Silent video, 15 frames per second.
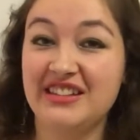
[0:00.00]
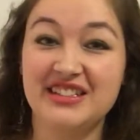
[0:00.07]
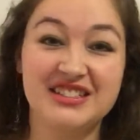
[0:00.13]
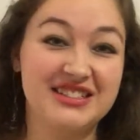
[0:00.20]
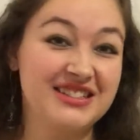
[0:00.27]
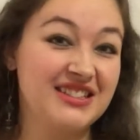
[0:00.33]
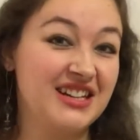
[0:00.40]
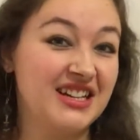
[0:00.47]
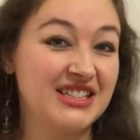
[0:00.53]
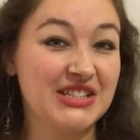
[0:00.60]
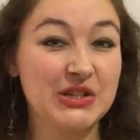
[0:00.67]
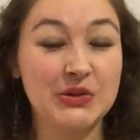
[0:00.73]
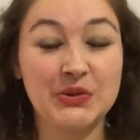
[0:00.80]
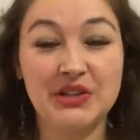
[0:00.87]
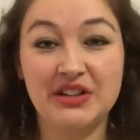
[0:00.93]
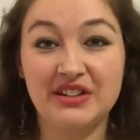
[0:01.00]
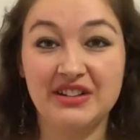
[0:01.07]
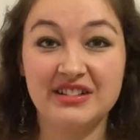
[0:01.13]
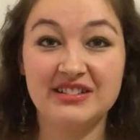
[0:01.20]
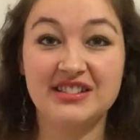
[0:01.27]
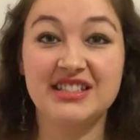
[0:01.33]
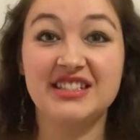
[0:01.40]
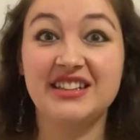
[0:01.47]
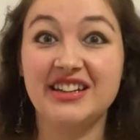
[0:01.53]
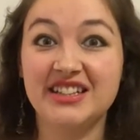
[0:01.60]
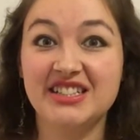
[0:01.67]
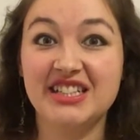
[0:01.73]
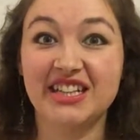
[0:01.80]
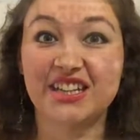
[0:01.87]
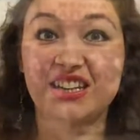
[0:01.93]
There's lots going on, so you
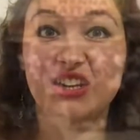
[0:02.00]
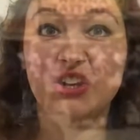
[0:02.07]
gotta check it